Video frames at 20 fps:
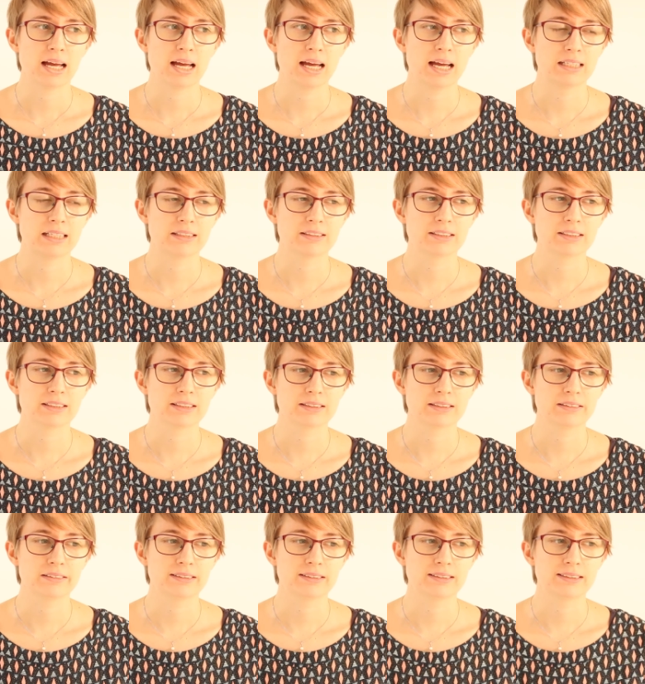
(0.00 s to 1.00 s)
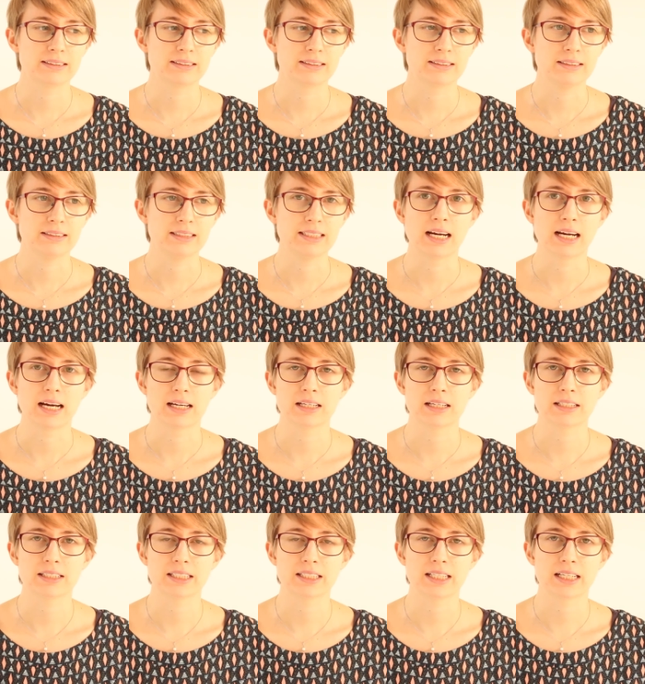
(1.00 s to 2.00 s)
and yeah,
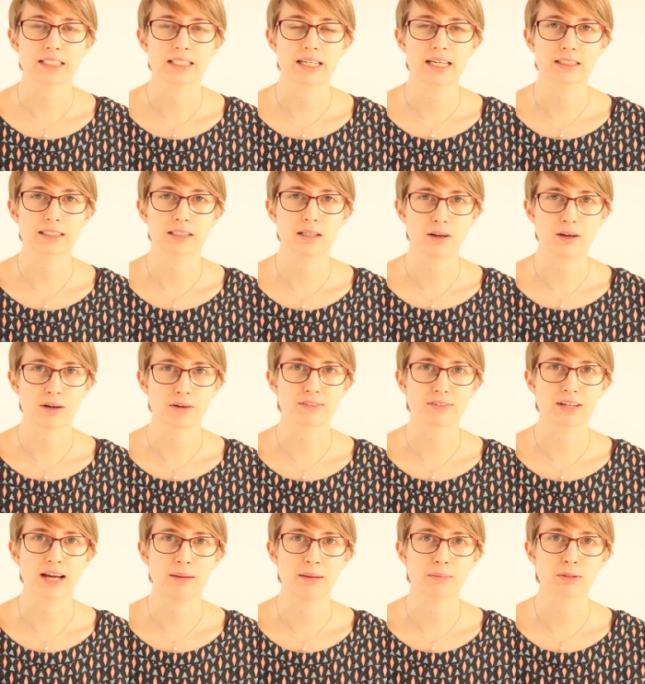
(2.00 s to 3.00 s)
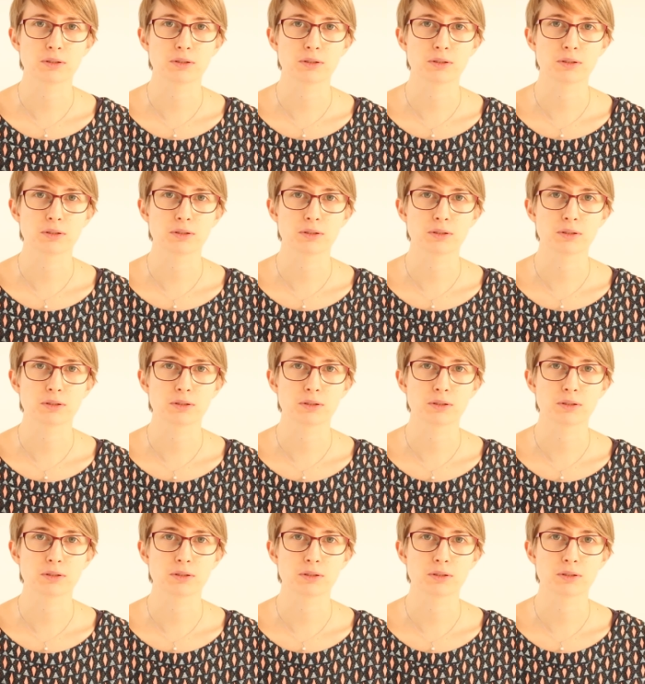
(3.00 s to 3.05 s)
I think that takes a lot of time,